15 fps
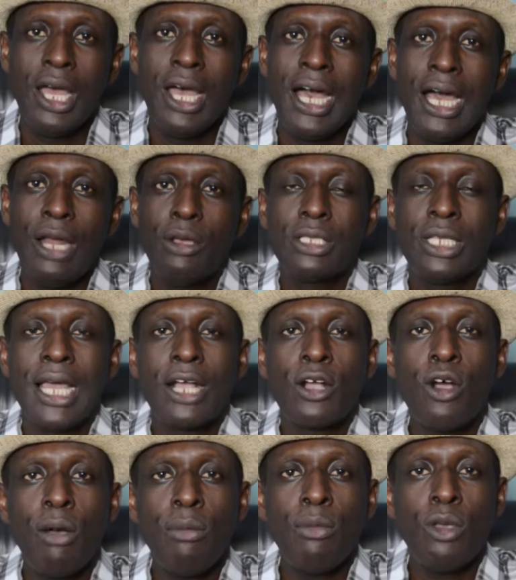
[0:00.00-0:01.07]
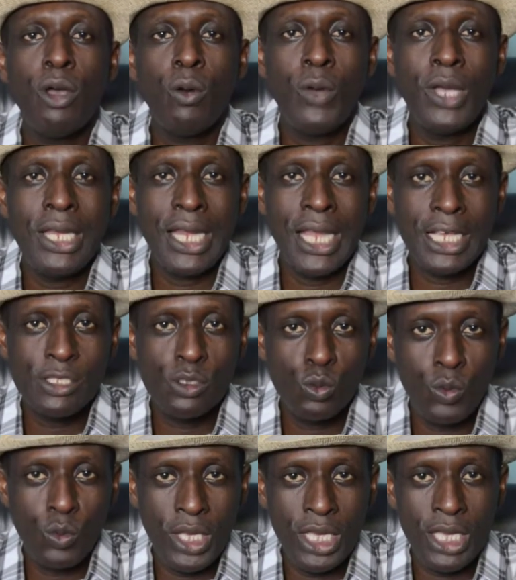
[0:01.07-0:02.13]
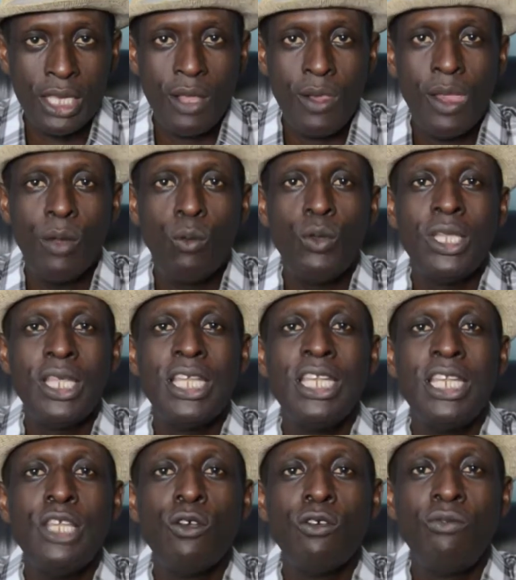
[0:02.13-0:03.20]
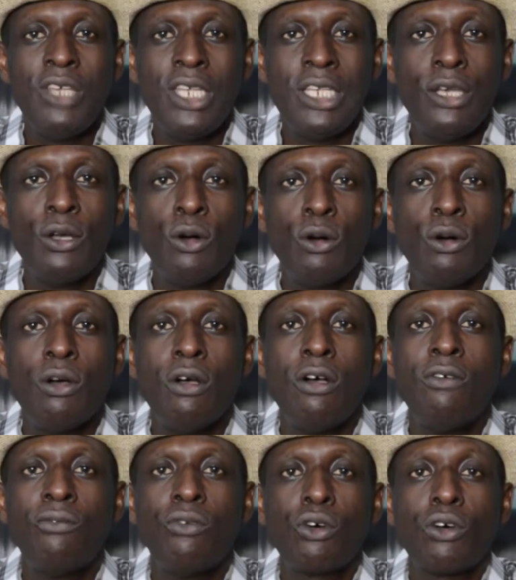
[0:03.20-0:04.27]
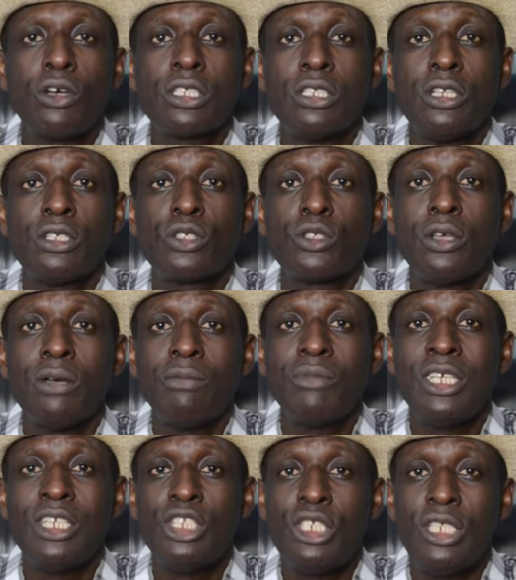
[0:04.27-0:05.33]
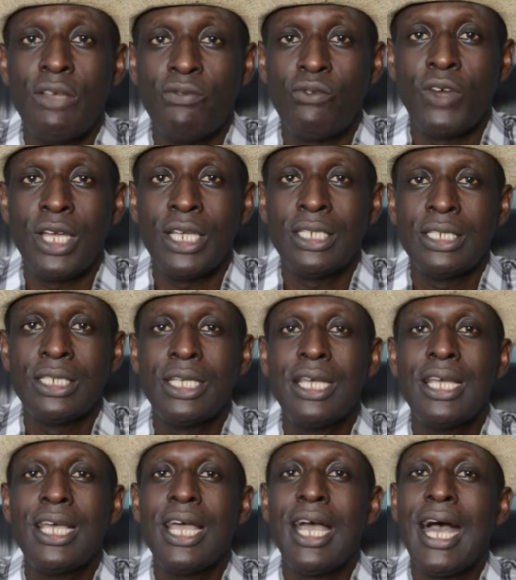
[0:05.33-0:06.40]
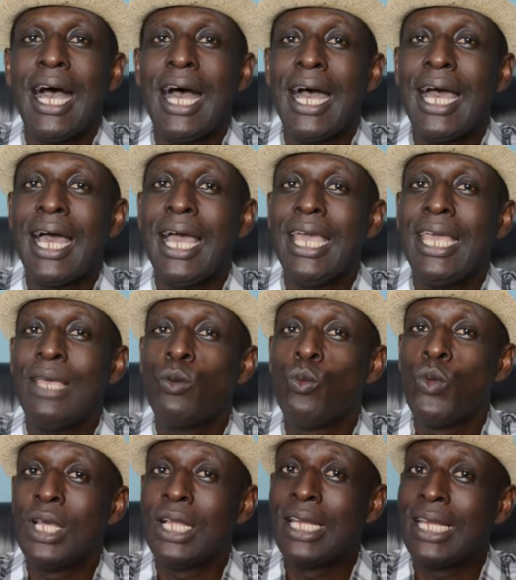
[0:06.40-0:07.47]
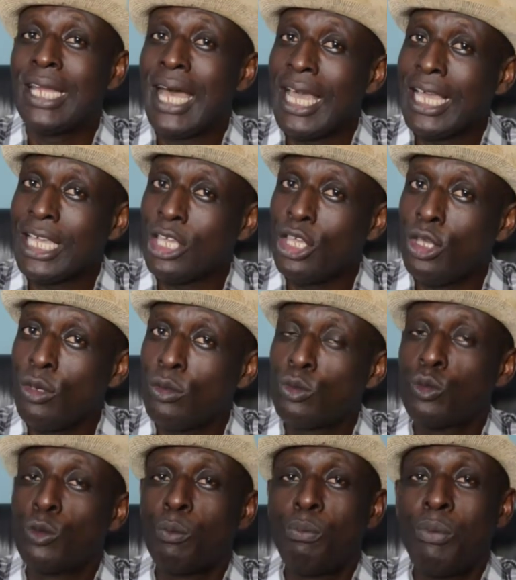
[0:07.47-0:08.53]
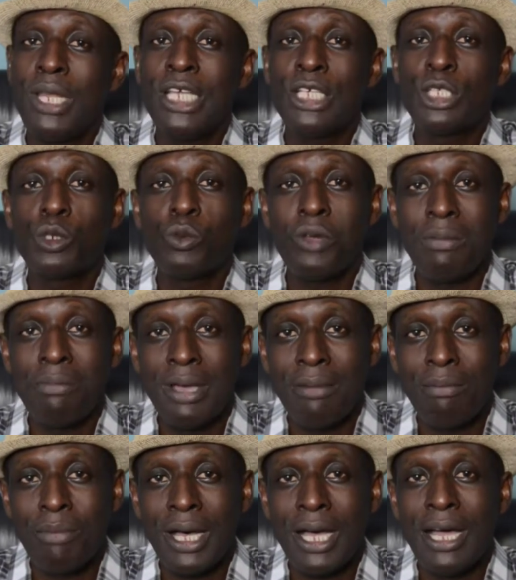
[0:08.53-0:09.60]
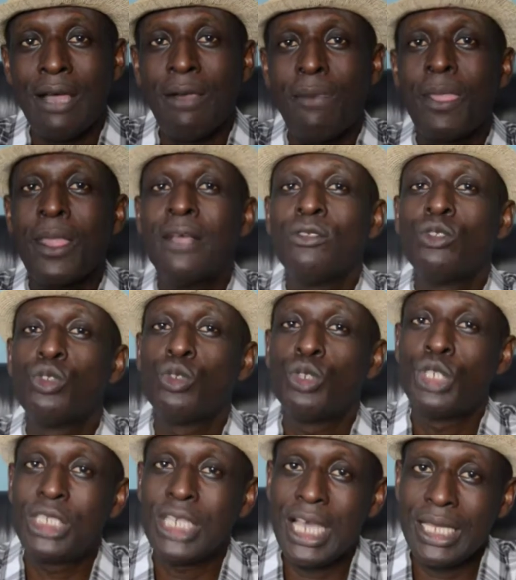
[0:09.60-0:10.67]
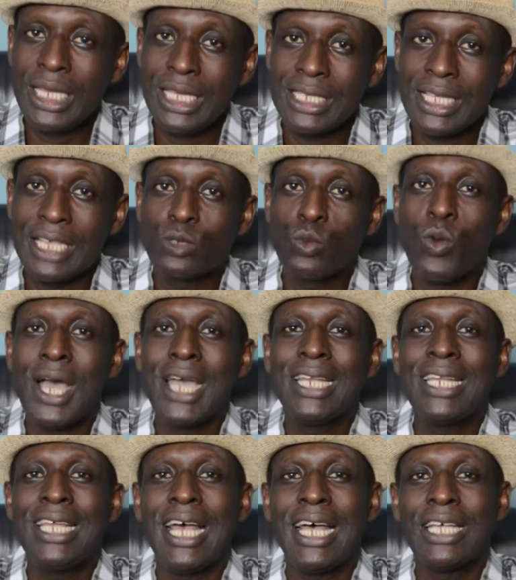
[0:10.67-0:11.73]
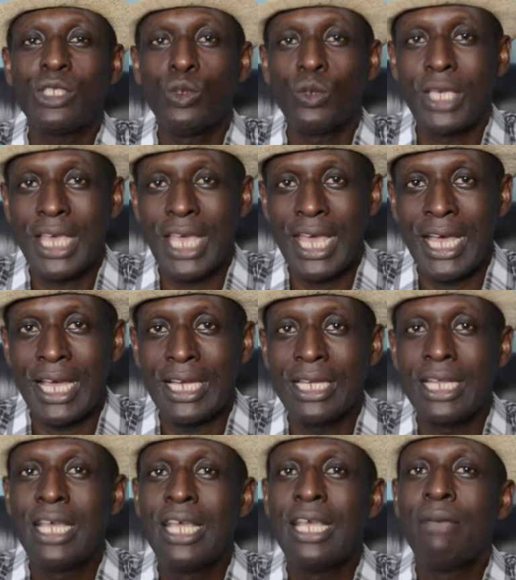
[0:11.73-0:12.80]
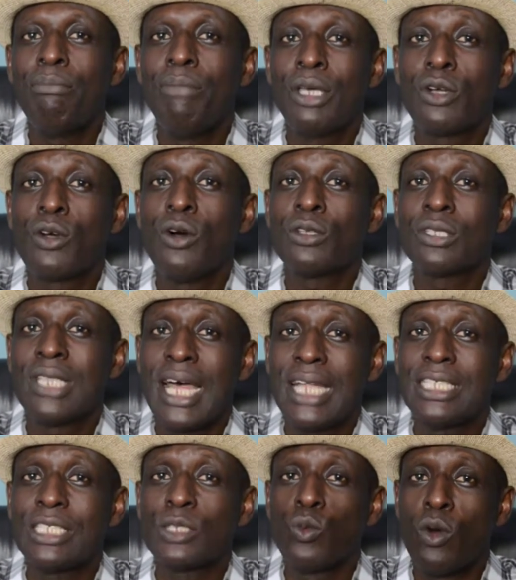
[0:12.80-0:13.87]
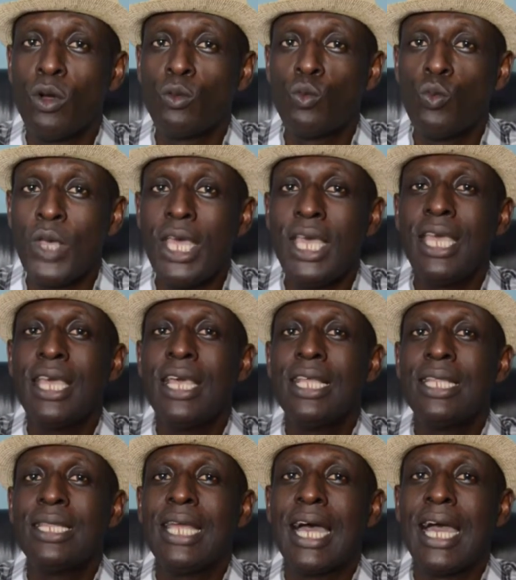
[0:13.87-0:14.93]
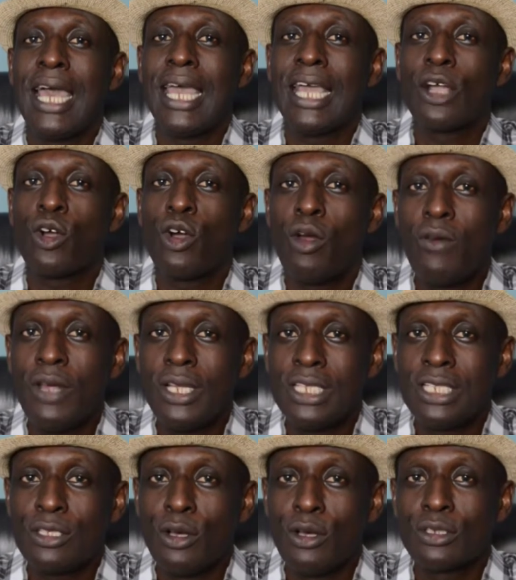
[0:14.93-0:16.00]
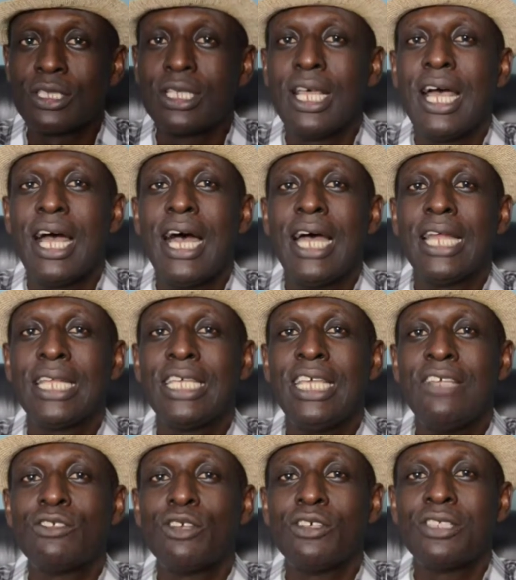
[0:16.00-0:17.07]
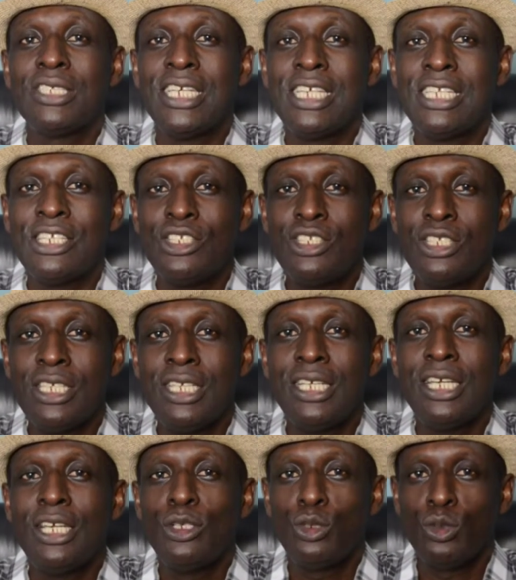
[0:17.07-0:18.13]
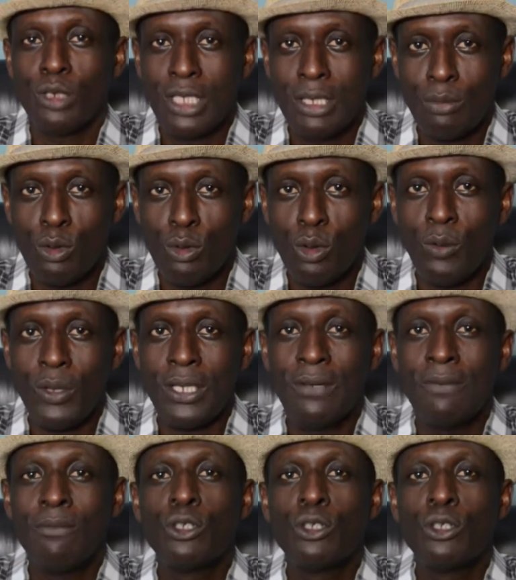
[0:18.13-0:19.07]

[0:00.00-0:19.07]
And until I come your way next week with a new video focusing on something different, I will like you to please remember to share this as widely as you can because that is one way that encourages us and gives us the energy to keep going.